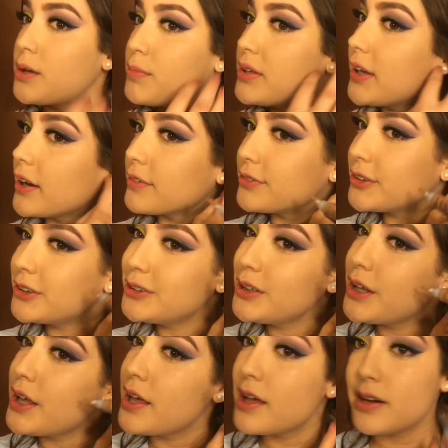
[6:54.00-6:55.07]
Be careful.
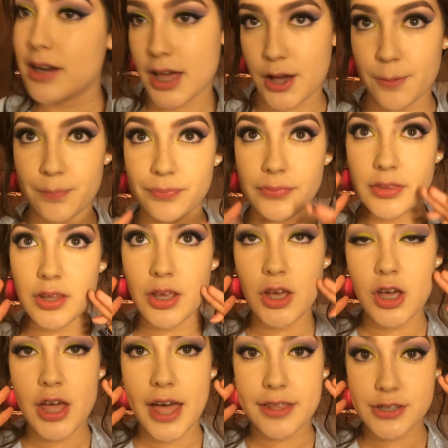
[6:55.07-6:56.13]
Now,
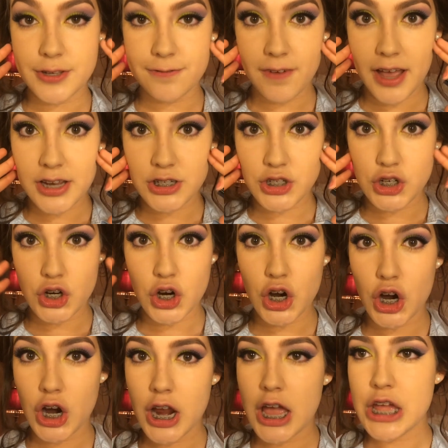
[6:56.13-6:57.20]
to find
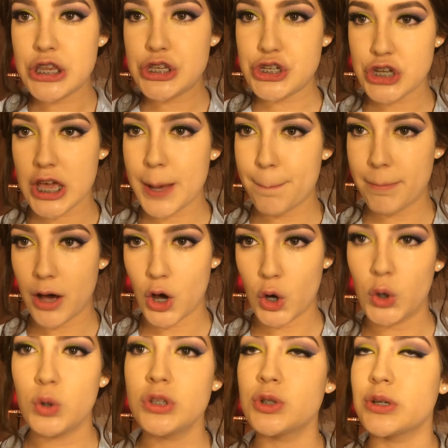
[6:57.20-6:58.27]
your
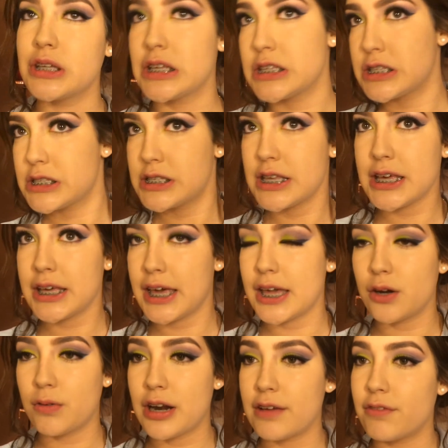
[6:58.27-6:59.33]
cheekbones where they sink
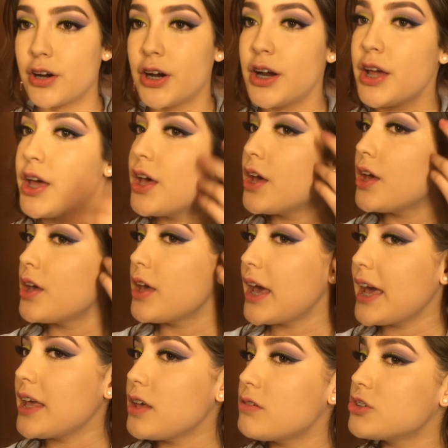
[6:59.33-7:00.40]
in or whatever,
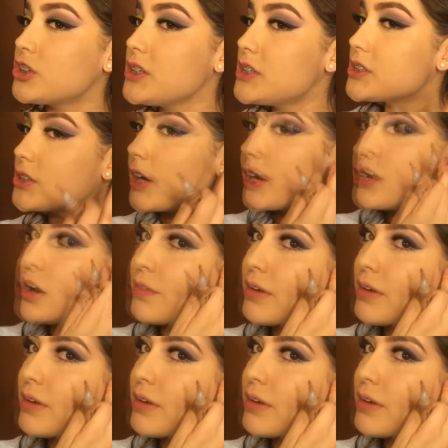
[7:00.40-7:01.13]
it usually starts